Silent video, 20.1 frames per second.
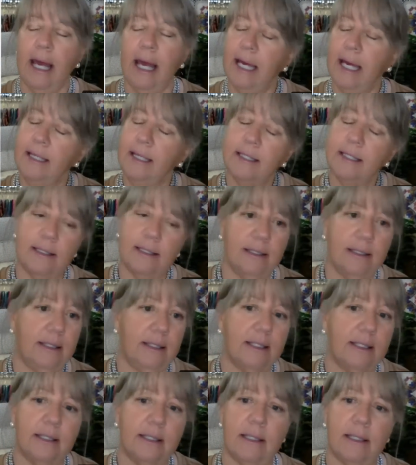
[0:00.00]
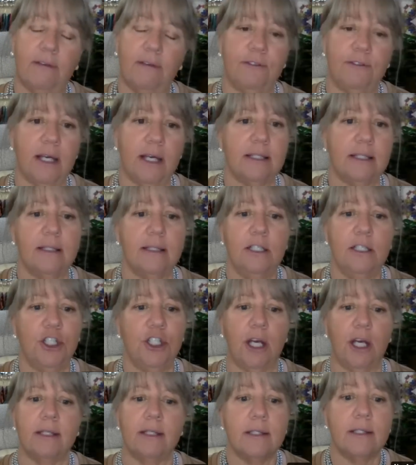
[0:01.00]
Mm-hmm. And this stuff
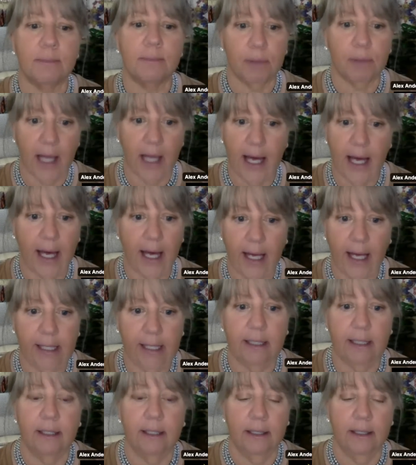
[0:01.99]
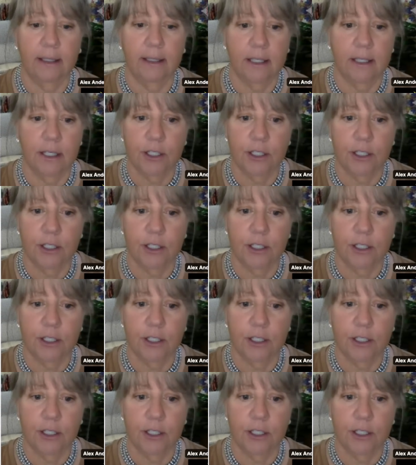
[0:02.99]
doesn't just apply